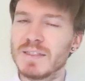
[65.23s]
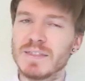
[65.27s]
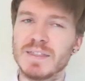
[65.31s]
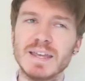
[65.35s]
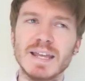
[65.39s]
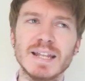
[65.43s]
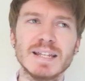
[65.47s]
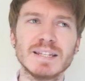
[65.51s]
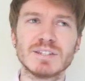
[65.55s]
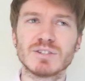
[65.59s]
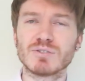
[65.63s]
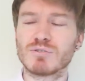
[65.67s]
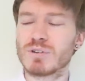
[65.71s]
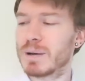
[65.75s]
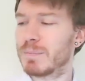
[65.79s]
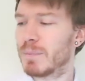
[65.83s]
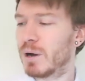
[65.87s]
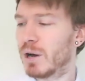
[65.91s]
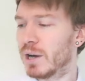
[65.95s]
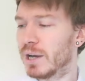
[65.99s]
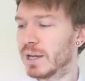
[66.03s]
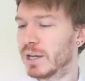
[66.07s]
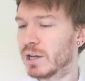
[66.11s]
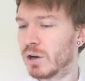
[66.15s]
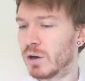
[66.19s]
The
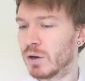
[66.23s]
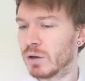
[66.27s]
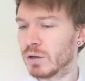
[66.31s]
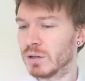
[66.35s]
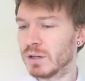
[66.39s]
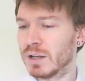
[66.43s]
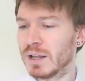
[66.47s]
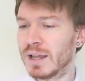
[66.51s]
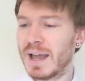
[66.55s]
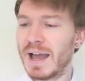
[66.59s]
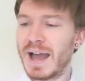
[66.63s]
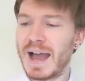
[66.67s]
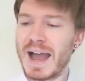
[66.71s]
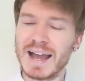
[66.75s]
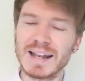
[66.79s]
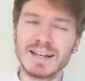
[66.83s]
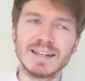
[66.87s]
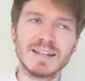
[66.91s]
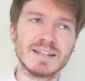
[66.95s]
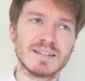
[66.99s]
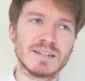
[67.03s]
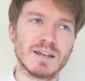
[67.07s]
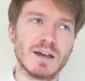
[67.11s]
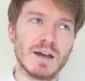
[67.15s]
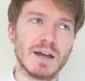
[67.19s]
Instagram icon
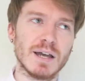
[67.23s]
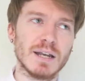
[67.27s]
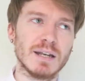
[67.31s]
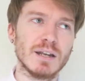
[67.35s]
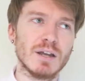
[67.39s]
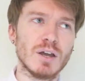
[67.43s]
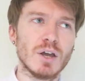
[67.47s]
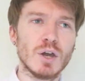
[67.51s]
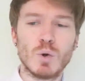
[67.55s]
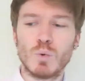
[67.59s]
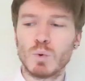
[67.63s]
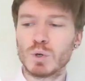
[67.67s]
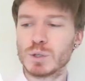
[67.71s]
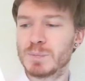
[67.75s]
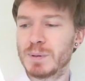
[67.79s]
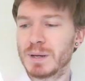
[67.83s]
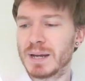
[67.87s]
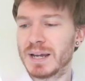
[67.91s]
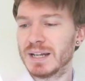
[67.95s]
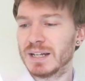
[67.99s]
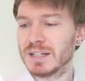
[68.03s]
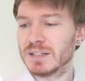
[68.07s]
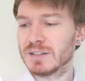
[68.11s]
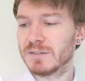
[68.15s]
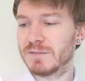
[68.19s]
and design was
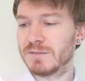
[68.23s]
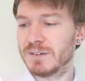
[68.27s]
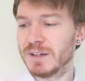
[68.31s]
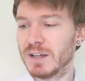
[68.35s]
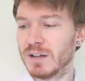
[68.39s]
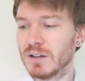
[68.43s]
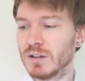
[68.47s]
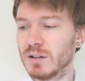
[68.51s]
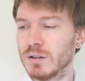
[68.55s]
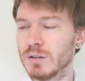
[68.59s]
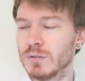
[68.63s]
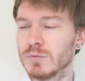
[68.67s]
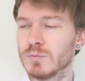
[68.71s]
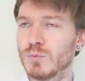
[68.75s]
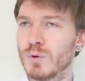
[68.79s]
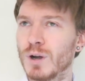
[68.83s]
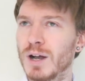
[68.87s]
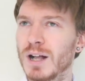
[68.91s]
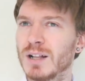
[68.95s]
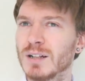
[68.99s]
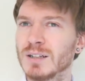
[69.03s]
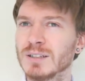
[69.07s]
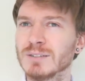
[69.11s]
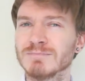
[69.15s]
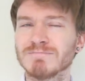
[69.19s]
beginning to feel,
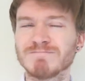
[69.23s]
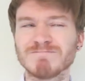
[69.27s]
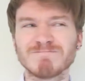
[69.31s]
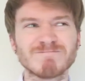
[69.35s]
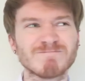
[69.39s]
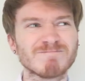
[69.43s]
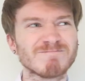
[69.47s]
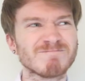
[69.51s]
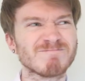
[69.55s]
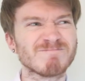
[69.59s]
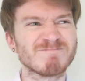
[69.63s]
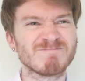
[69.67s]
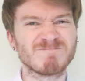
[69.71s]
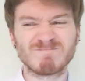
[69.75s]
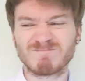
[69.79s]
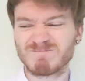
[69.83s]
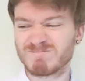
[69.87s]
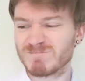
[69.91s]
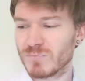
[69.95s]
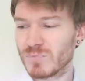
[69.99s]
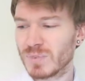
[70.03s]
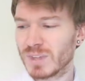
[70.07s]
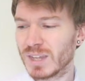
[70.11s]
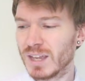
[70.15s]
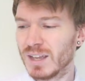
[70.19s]
well,
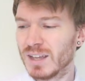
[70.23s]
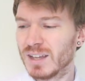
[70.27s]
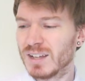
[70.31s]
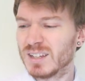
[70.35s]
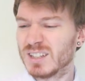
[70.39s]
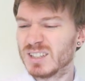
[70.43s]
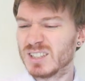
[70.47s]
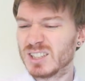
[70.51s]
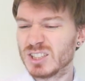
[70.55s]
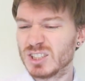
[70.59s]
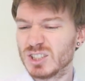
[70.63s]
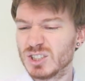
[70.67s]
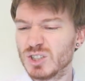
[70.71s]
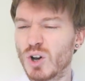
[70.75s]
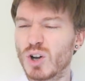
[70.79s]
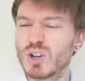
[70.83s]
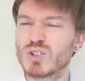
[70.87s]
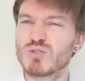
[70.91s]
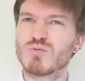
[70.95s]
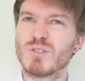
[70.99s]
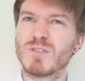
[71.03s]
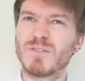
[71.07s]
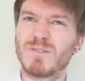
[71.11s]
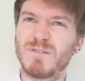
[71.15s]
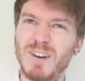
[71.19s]

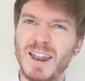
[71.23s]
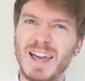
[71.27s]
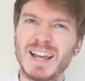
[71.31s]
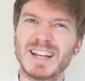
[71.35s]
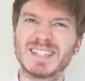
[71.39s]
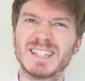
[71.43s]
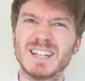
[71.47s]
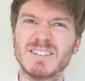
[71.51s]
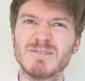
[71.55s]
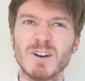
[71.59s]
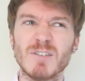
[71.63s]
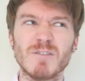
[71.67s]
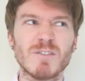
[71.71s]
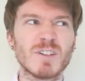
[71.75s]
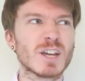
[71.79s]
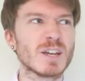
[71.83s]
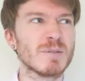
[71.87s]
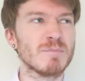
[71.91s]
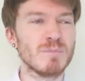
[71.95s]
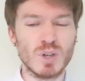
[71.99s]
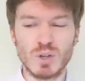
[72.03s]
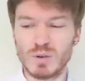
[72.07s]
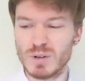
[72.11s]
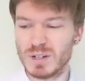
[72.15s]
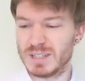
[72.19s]
not reflective of the
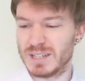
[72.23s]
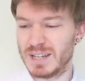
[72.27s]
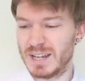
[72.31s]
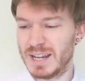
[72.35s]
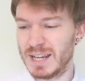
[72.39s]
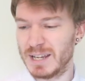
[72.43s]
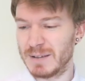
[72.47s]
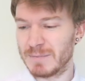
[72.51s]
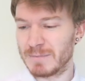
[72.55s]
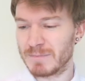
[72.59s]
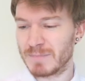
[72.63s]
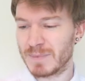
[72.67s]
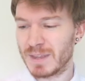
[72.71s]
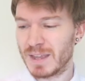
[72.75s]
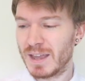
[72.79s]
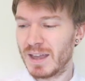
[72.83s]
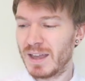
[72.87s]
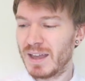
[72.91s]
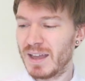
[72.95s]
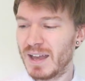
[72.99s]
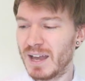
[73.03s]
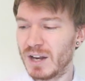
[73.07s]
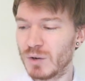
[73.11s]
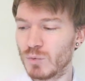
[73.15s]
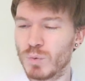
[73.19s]
community,
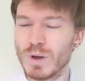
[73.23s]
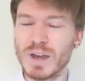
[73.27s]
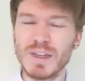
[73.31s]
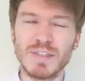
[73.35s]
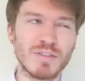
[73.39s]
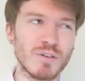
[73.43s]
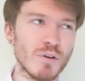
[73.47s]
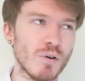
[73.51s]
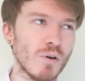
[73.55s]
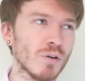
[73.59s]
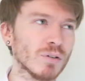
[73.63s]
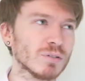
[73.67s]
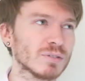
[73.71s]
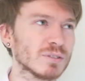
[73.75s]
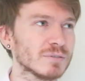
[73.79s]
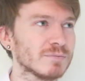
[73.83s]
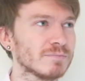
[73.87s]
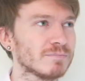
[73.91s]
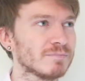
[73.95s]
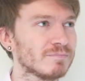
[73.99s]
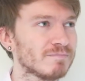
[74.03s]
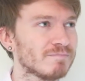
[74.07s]
and we thought